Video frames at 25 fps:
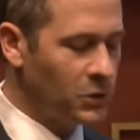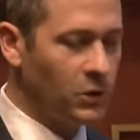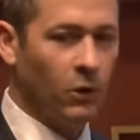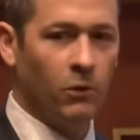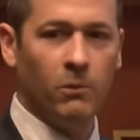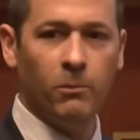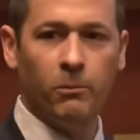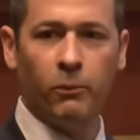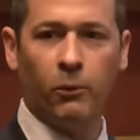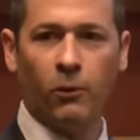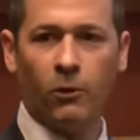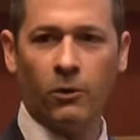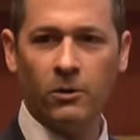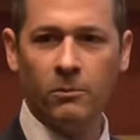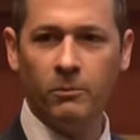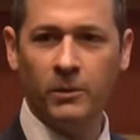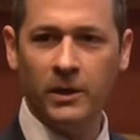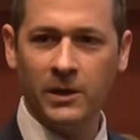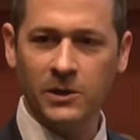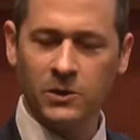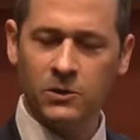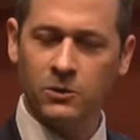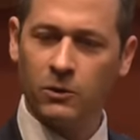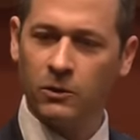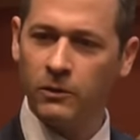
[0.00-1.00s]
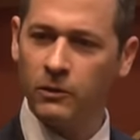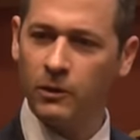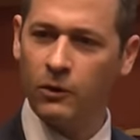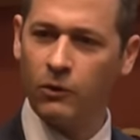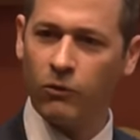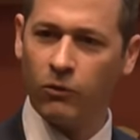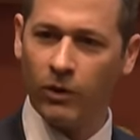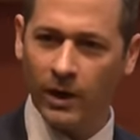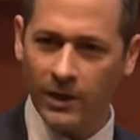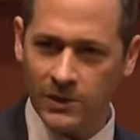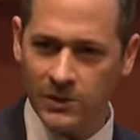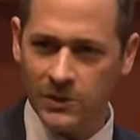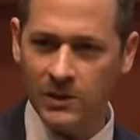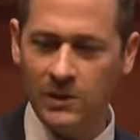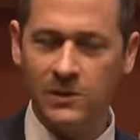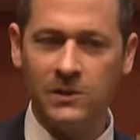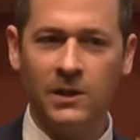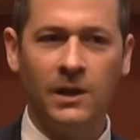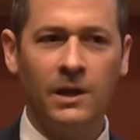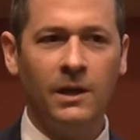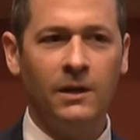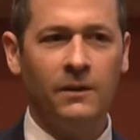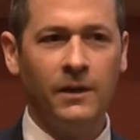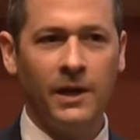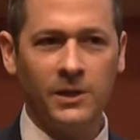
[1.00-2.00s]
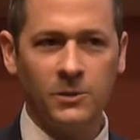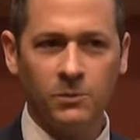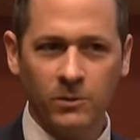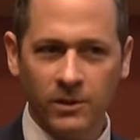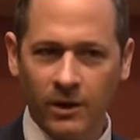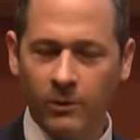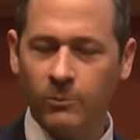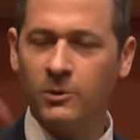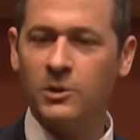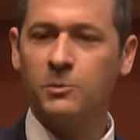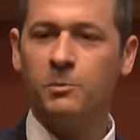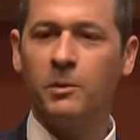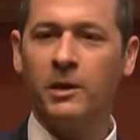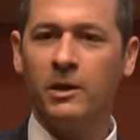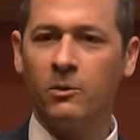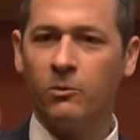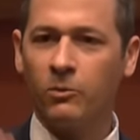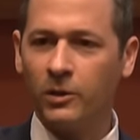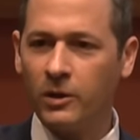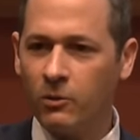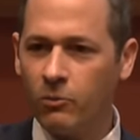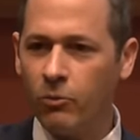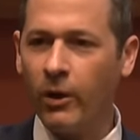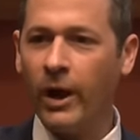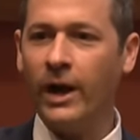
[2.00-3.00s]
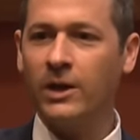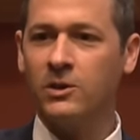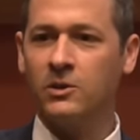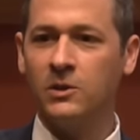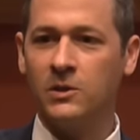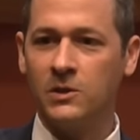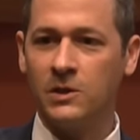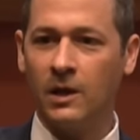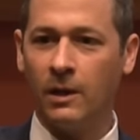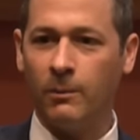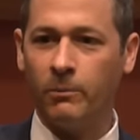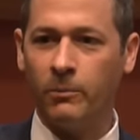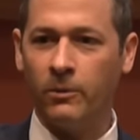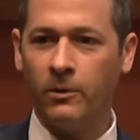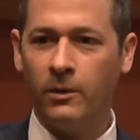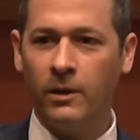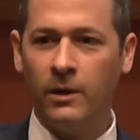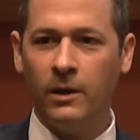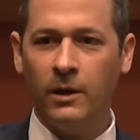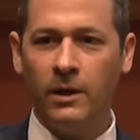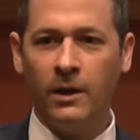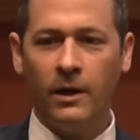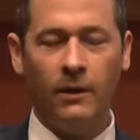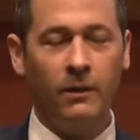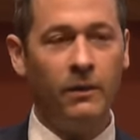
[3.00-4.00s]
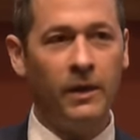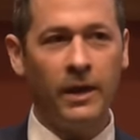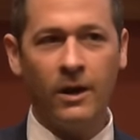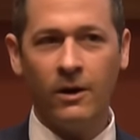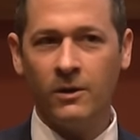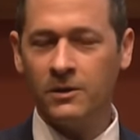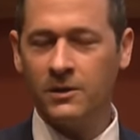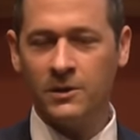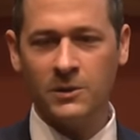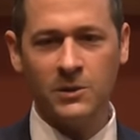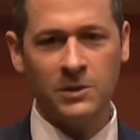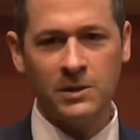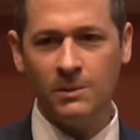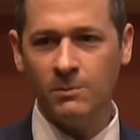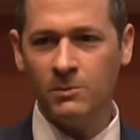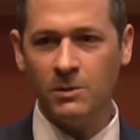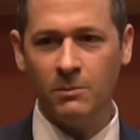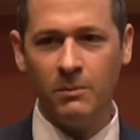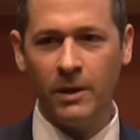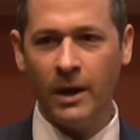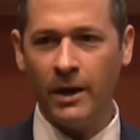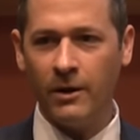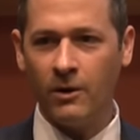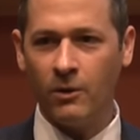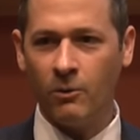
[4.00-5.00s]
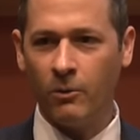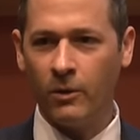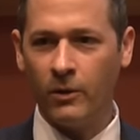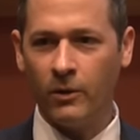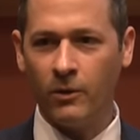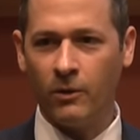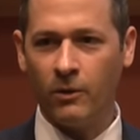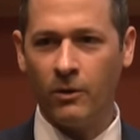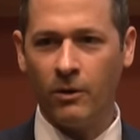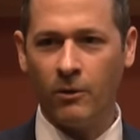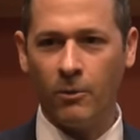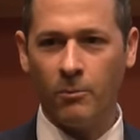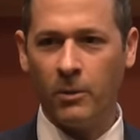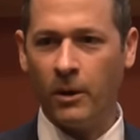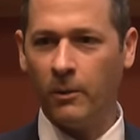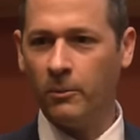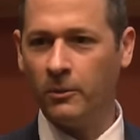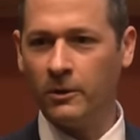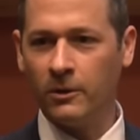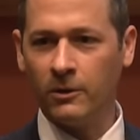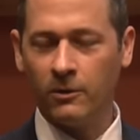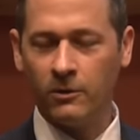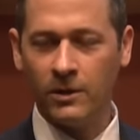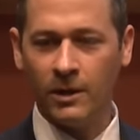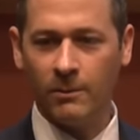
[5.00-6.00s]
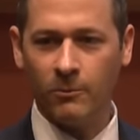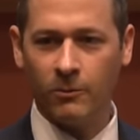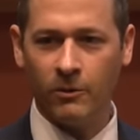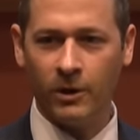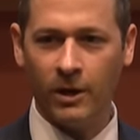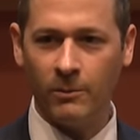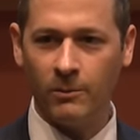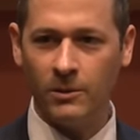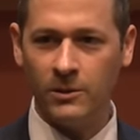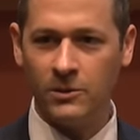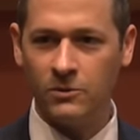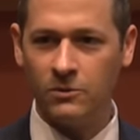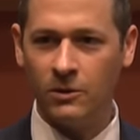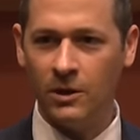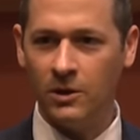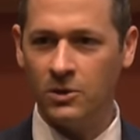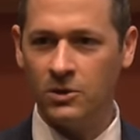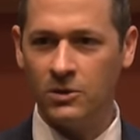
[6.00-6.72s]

important because during the crises, that's when government spending really ratchets up. And there, it doesn't seem to matter whether a Republican or Democrat administration